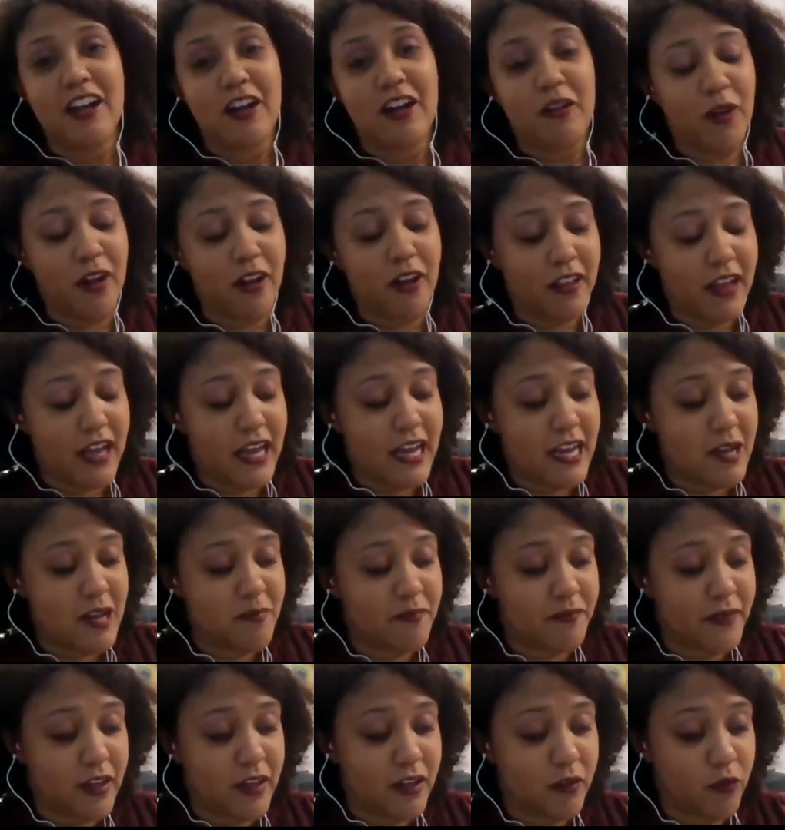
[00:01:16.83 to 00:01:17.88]
Well,
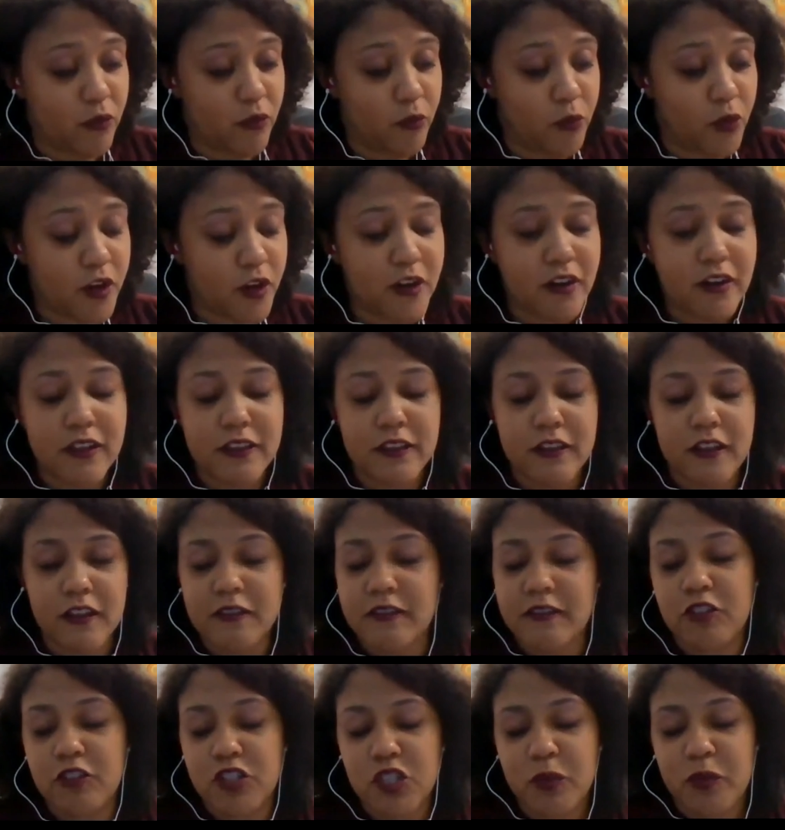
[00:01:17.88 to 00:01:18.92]
the
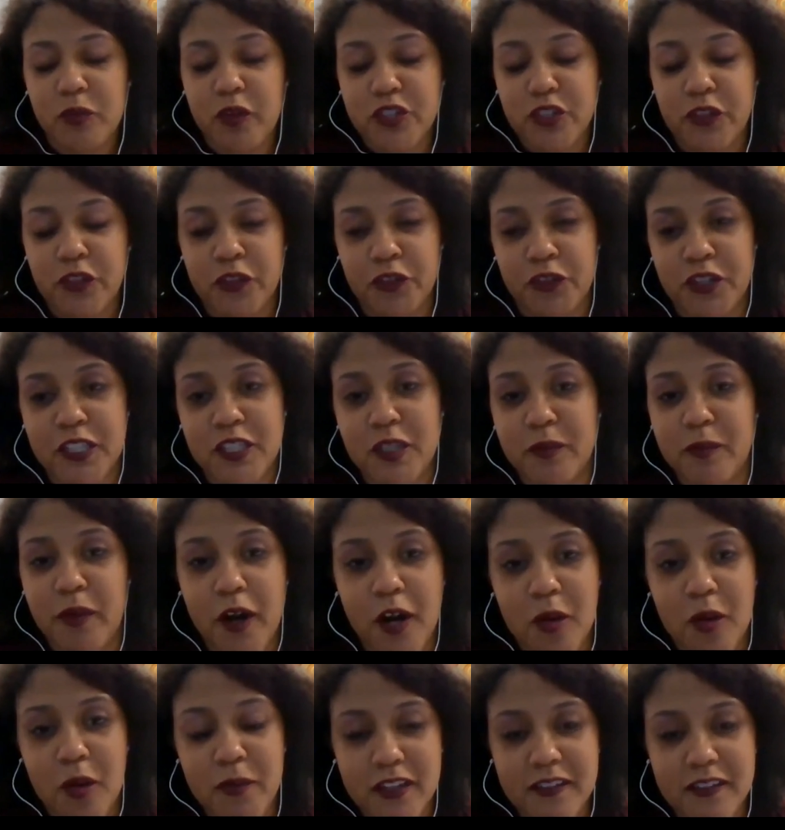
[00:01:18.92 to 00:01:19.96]
social emotional learning
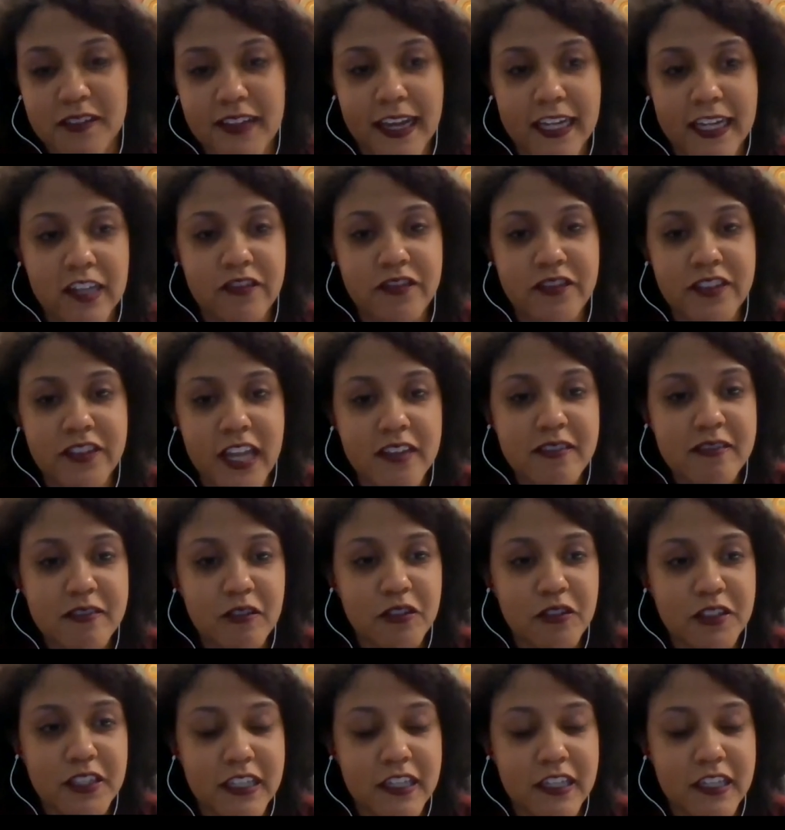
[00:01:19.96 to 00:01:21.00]
department is kind of
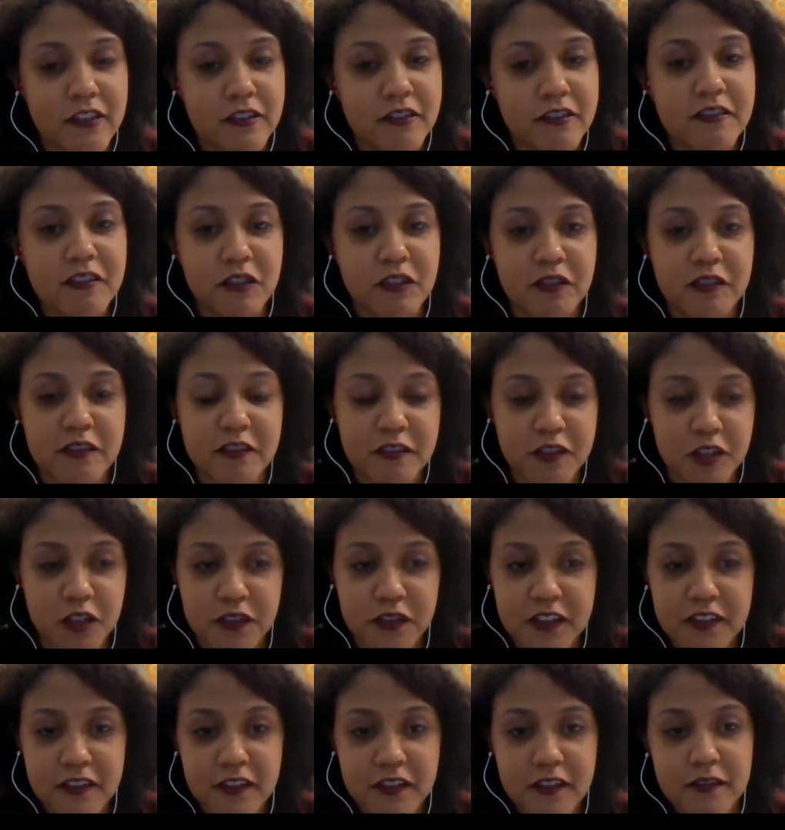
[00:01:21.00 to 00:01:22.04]
nestled in student
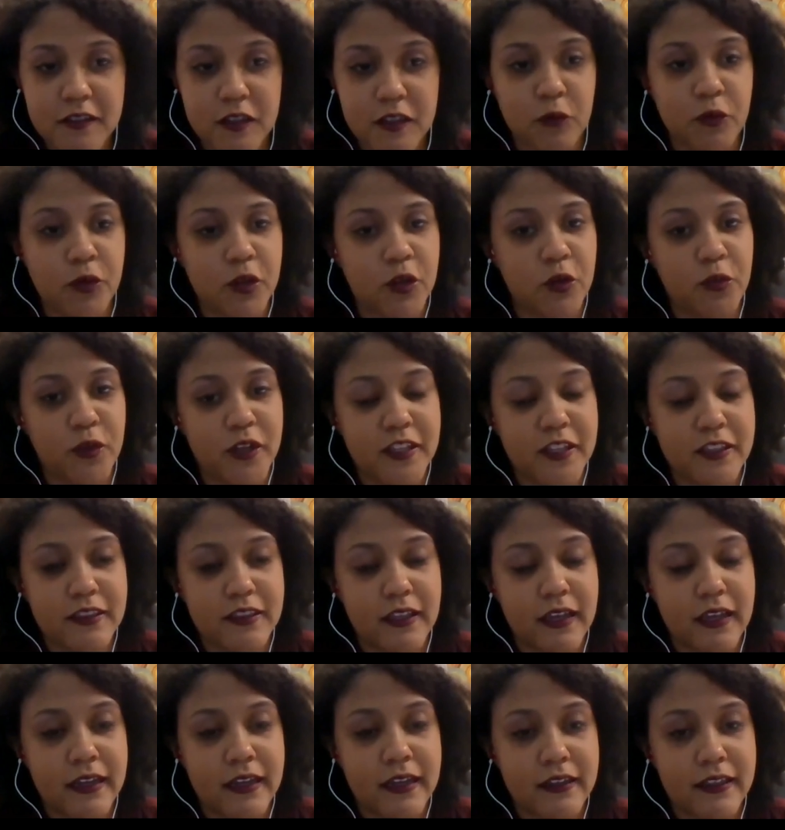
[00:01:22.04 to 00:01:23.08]
services, and we're with
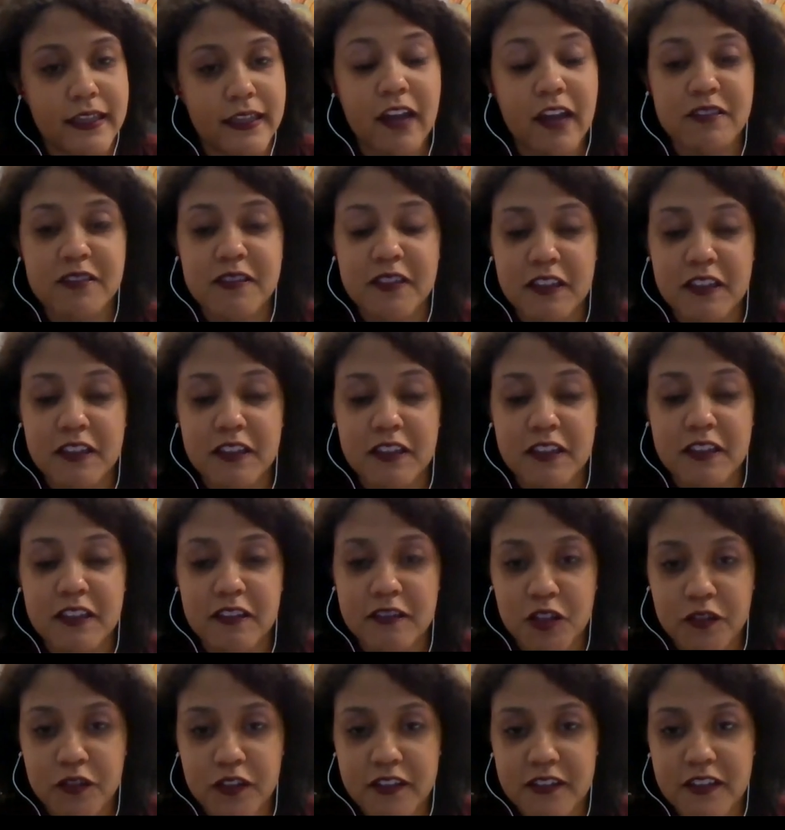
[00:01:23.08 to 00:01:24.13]
counseling
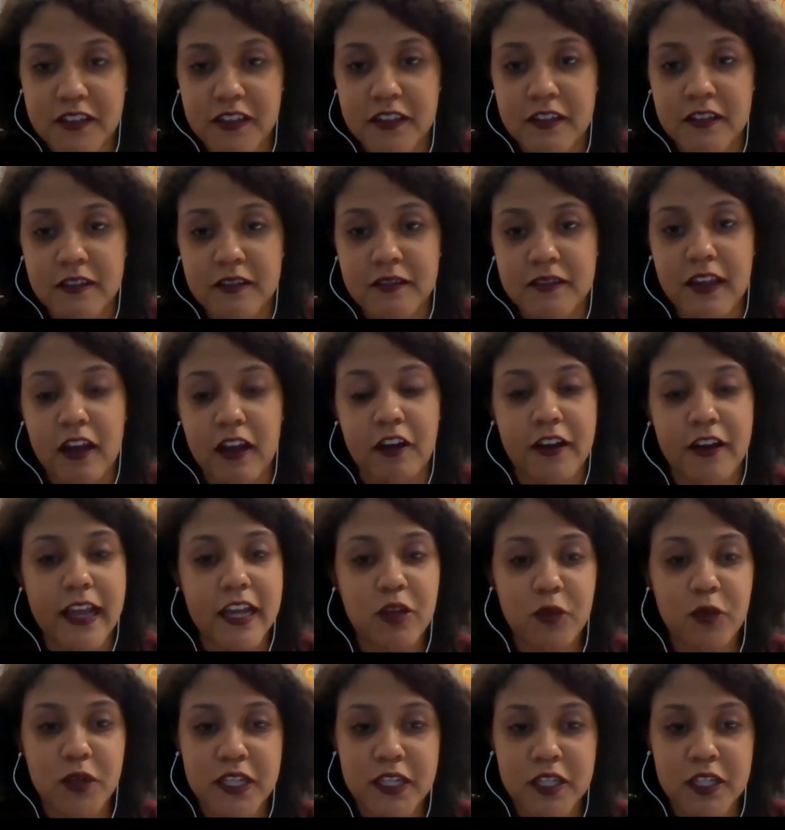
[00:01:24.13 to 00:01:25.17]
services, our
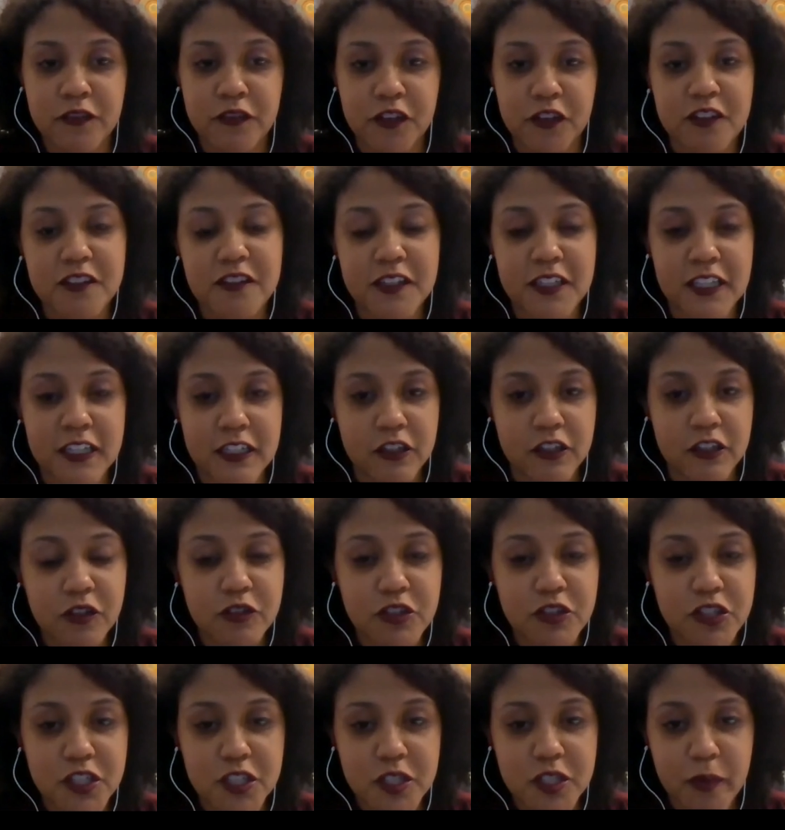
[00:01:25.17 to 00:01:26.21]
equity, diversity, and
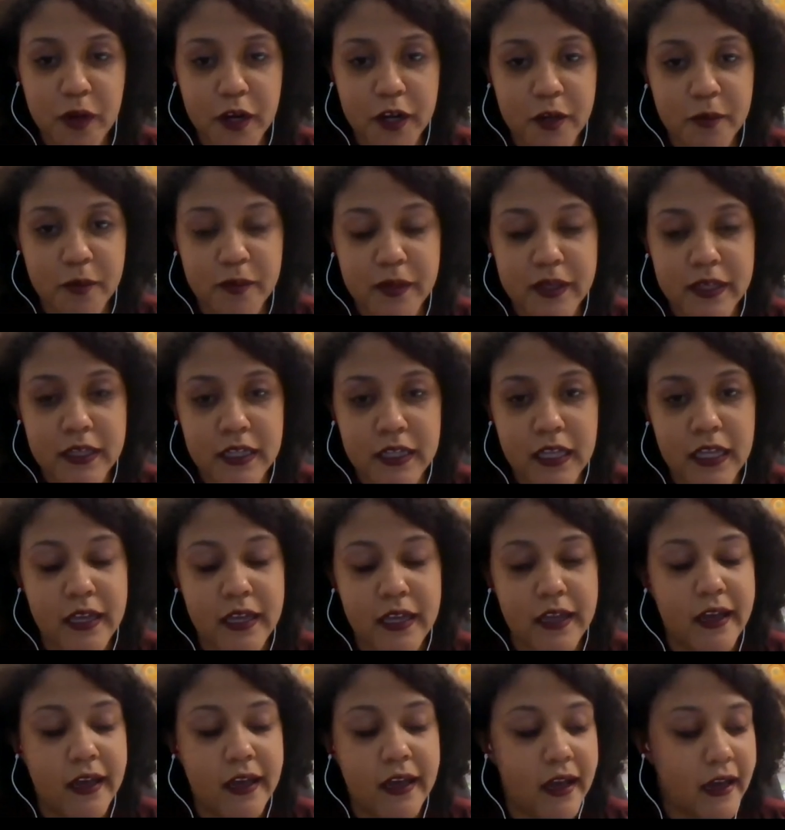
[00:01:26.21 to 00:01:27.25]
inclusion department,
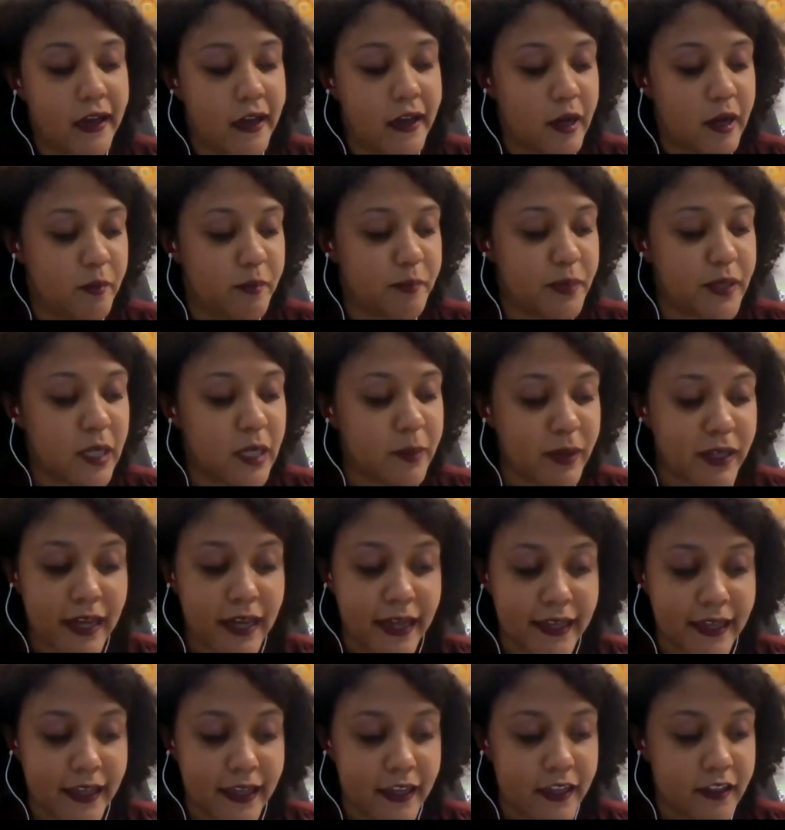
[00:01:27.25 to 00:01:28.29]

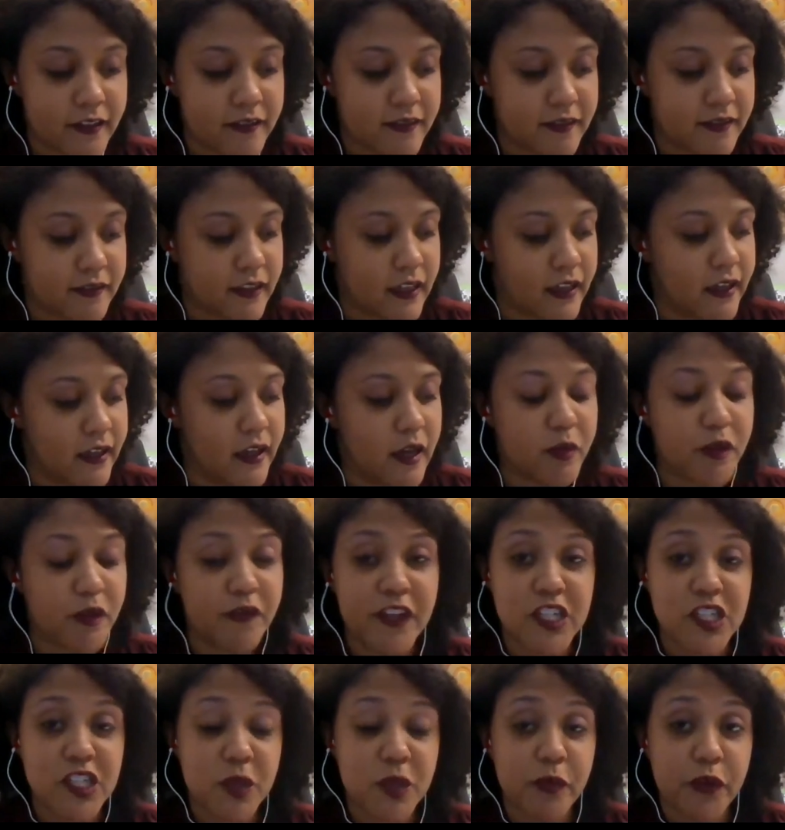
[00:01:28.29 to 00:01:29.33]
PBIS,
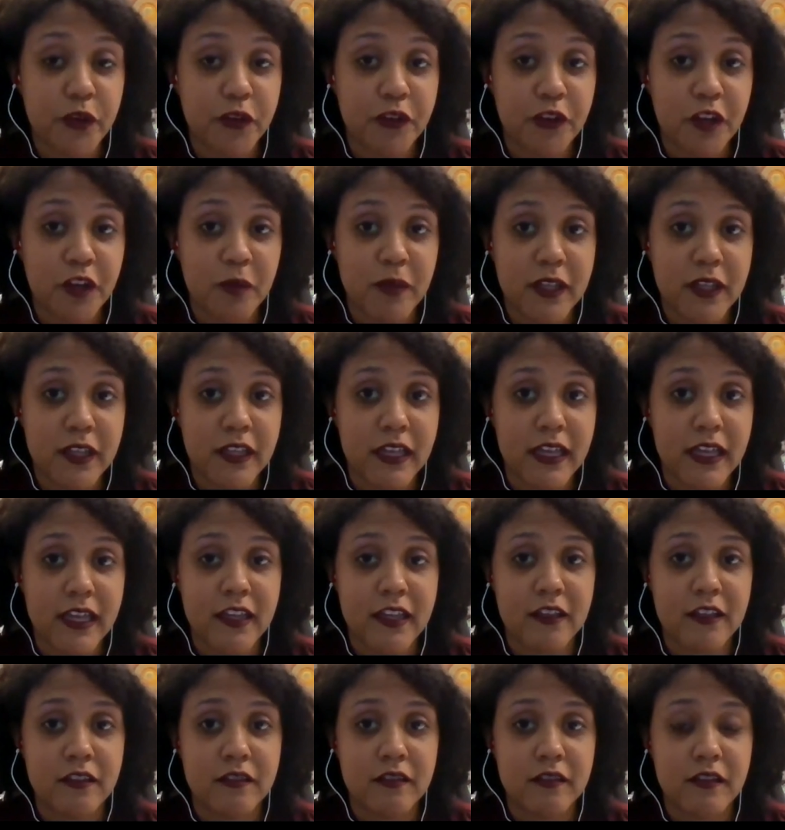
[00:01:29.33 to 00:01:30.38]
prevention programming,
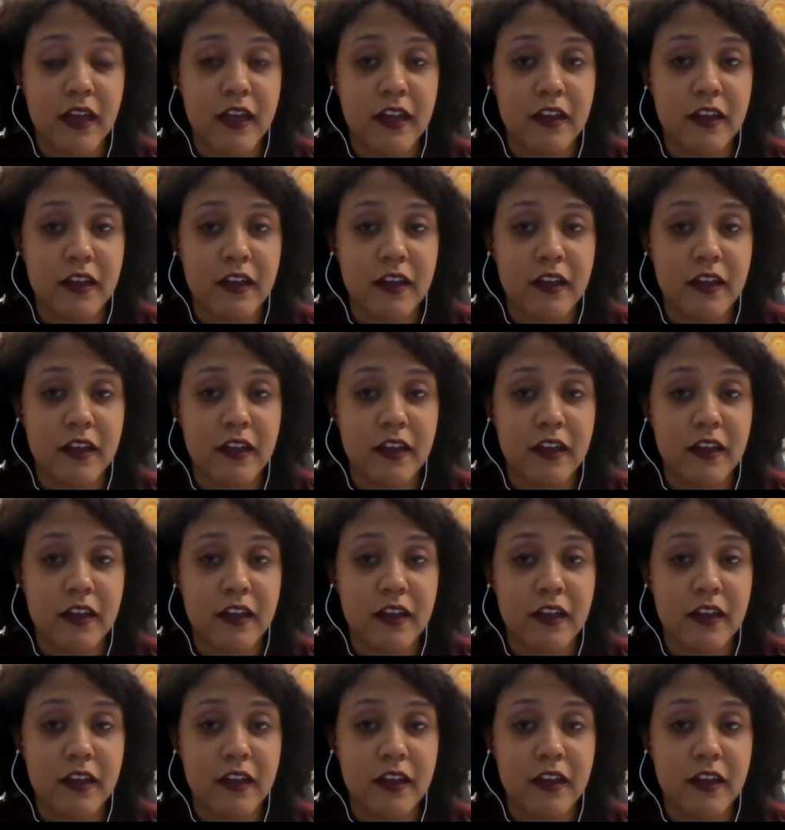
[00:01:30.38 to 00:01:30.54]
and